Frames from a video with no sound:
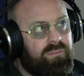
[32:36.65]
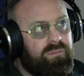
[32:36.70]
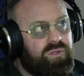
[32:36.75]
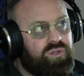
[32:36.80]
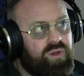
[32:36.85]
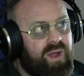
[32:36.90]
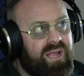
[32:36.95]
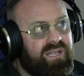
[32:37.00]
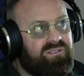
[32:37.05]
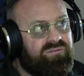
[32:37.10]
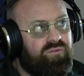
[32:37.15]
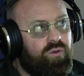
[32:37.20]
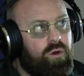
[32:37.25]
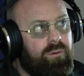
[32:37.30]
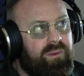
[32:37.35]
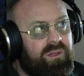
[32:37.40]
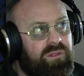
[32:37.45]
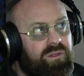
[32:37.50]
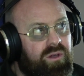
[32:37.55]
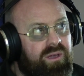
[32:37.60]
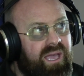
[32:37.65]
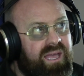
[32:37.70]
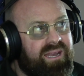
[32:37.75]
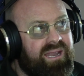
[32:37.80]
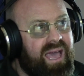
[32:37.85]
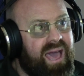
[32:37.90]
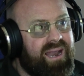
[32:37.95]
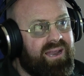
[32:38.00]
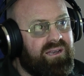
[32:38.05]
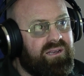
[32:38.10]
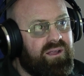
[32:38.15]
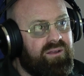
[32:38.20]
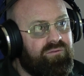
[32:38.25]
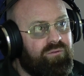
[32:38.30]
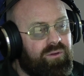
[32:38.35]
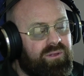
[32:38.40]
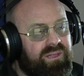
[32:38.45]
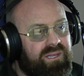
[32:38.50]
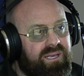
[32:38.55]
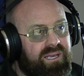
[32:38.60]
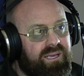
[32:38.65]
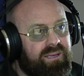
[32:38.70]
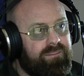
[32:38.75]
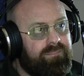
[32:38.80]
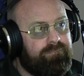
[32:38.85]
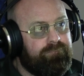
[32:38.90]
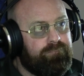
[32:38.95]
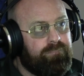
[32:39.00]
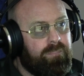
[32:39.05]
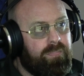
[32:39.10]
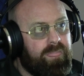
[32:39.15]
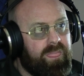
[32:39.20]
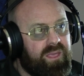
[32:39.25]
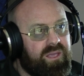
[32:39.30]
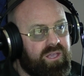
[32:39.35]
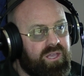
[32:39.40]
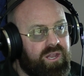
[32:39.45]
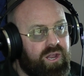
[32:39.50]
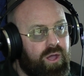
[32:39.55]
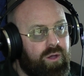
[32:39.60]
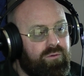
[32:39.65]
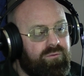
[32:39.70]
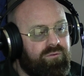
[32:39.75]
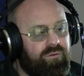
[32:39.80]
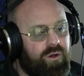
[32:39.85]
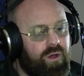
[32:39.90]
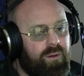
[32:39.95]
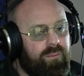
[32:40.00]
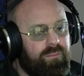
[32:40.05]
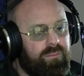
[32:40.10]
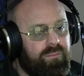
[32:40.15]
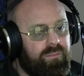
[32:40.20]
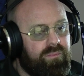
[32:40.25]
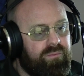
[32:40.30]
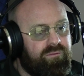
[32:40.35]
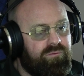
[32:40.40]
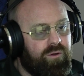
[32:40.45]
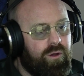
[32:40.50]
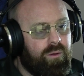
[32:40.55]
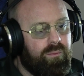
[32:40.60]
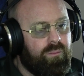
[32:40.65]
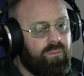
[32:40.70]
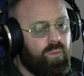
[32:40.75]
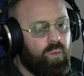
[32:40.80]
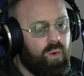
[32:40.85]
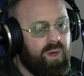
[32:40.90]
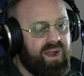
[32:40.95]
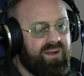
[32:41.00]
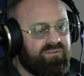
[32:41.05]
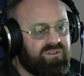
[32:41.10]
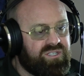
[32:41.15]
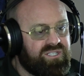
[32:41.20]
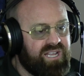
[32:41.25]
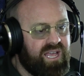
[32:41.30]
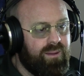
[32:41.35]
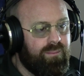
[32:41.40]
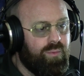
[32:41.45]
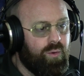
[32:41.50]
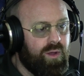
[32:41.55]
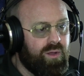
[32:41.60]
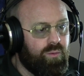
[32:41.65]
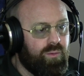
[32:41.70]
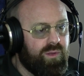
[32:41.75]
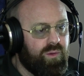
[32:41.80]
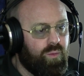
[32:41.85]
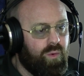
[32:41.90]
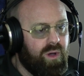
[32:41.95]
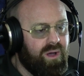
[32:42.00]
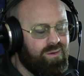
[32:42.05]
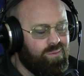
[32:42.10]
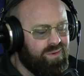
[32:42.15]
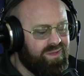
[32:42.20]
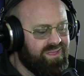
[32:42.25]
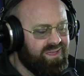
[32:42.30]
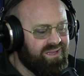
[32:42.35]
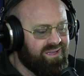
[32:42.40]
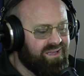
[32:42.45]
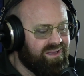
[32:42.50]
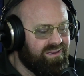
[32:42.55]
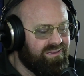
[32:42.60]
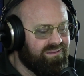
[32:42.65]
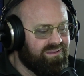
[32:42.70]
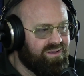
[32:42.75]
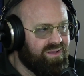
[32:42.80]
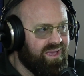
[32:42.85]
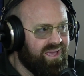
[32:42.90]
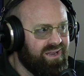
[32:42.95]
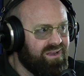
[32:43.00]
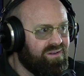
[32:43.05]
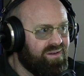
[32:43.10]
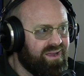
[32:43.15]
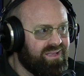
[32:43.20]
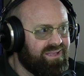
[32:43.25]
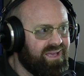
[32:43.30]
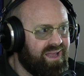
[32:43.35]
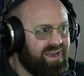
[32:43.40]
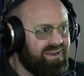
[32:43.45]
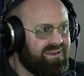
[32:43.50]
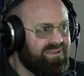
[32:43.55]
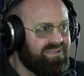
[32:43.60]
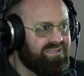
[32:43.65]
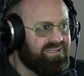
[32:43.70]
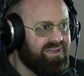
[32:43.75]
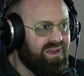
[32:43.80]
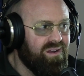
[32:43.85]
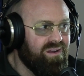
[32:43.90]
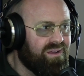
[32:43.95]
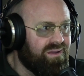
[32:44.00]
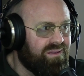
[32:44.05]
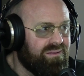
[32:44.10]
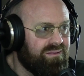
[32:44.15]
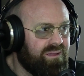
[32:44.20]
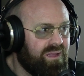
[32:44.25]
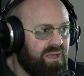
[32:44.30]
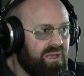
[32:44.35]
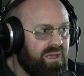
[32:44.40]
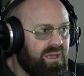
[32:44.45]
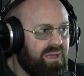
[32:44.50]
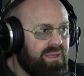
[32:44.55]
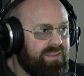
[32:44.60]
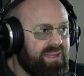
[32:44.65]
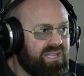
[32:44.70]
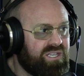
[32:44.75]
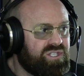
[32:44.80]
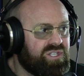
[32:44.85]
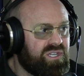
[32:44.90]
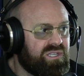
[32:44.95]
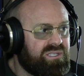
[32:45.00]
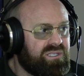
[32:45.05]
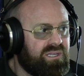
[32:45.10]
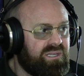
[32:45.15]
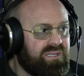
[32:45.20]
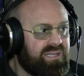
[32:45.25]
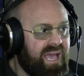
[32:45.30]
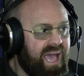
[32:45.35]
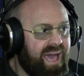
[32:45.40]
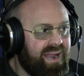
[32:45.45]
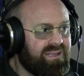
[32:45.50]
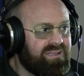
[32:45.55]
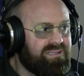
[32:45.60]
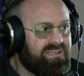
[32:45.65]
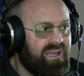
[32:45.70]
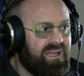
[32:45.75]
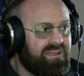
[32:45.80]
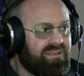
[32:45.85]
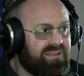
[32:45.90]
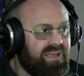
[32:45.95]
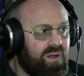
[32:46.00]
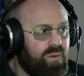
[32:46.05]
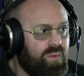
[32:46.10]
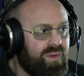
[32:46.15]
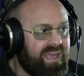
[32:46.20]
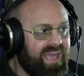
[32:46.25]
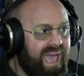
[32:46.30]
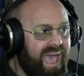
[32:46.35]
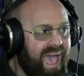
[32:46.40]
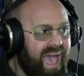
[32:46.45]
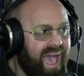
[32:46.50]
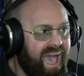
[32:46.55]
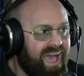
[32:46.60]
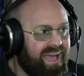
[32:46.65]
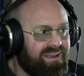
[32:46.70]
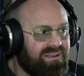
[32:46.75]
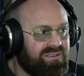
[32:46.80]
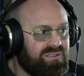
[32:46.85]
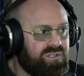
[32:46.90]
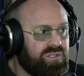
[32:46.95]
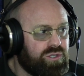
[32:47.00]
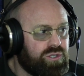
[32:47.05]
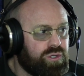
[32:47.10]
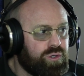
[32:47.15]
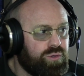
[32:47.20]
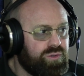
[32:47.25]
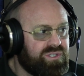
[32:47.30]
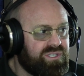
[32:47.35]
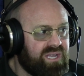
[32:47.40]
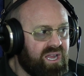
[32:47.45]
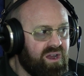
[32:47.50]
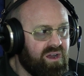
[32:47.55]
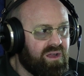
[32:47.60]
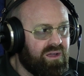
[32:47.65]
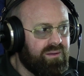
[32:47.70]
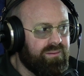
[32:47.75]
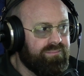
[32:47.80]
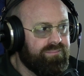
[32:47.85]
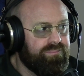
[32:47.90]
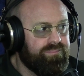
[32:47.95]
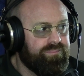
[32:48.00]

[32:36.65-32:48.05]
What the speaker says: transform and look at data differently, from whatever standpoint we want, we then can integrate that into Sera. That's just the data set that we add to Sera